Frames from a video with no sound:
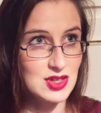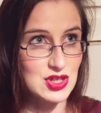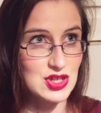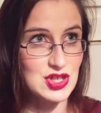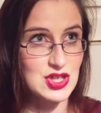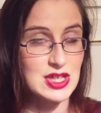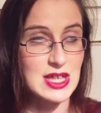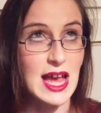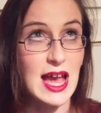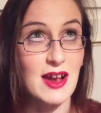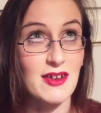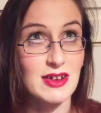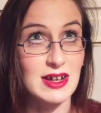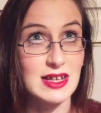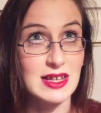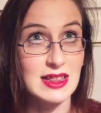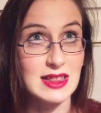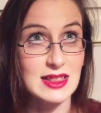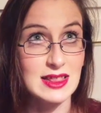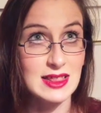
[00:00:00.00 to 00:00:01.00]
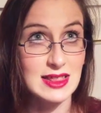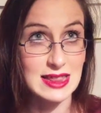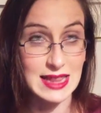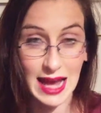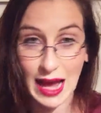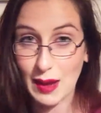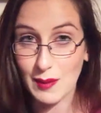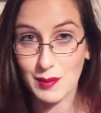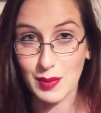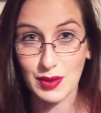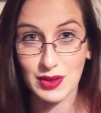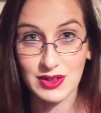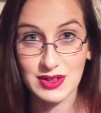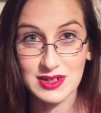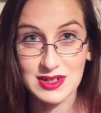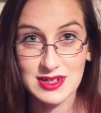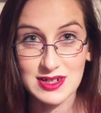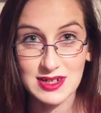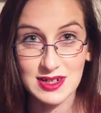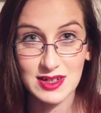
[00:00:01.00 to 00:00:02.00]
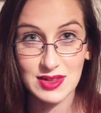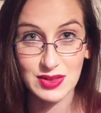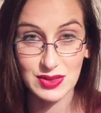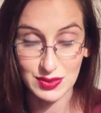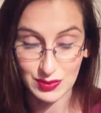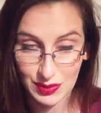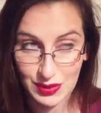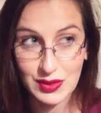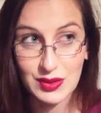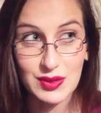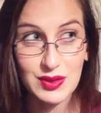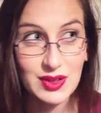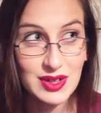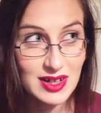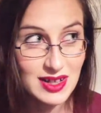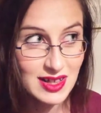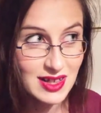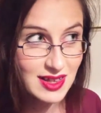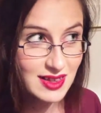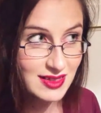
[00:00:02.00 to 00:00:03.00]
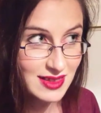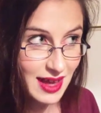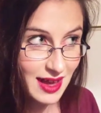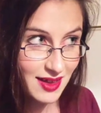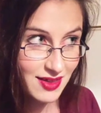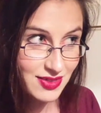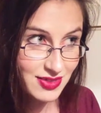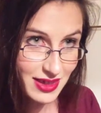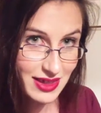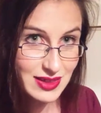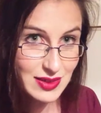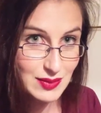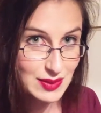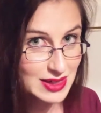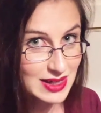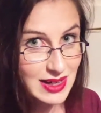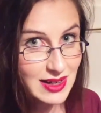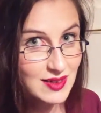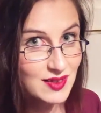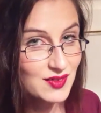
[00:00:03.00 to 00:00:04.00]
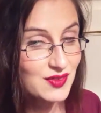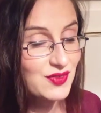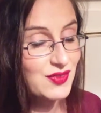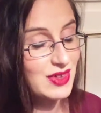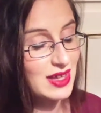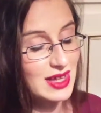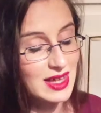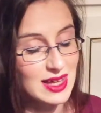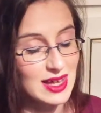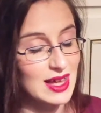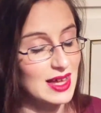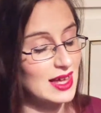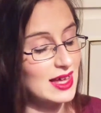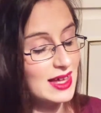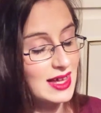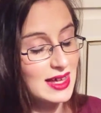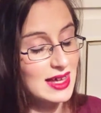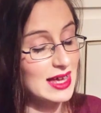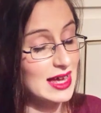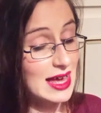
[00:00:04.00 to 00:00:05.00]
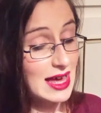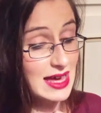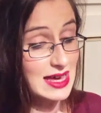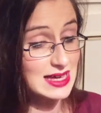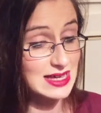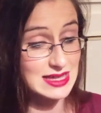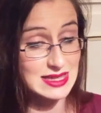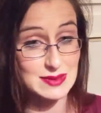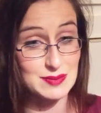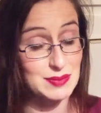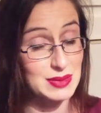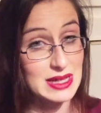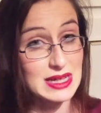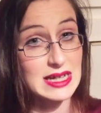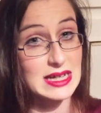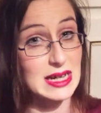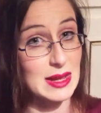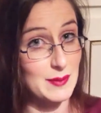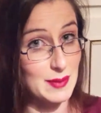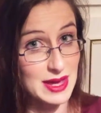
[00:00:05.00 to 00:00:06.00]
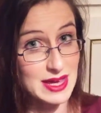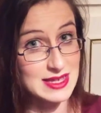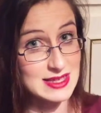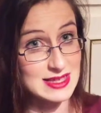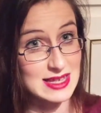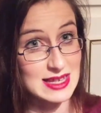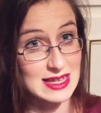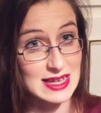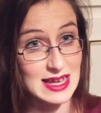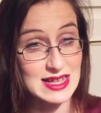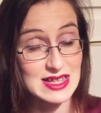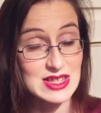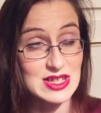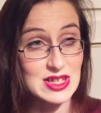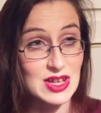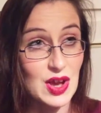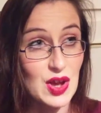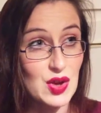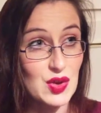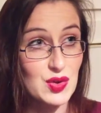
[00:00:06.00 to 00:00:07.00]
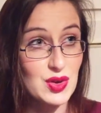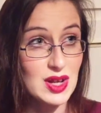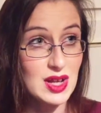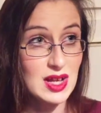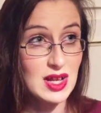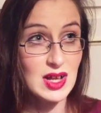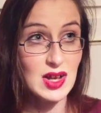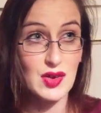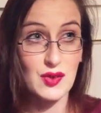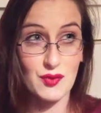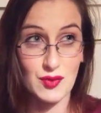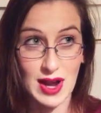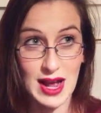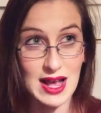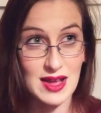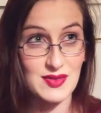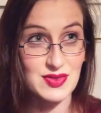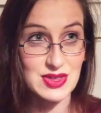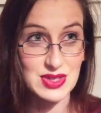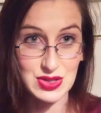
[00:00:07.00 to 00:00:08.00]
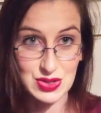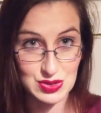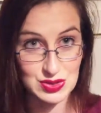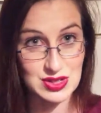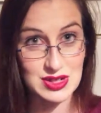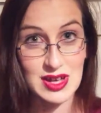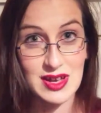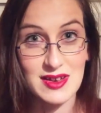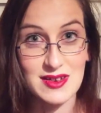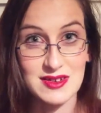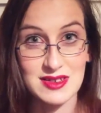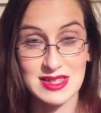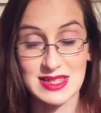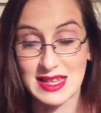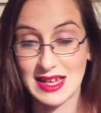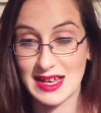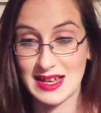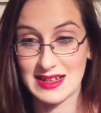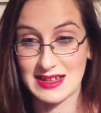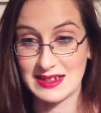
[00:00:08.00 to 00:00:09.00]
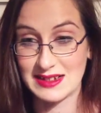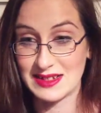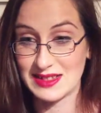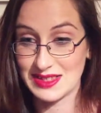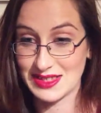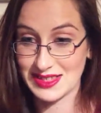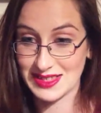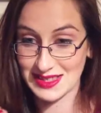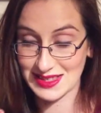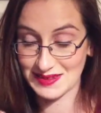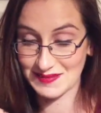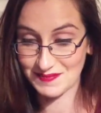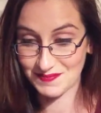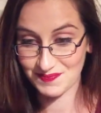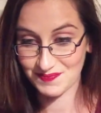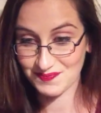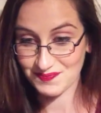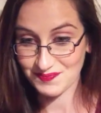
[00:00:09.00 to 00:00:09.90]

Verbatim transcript: just sharing that bond through that thing that we love, it has been amazing. And to go round the studios and just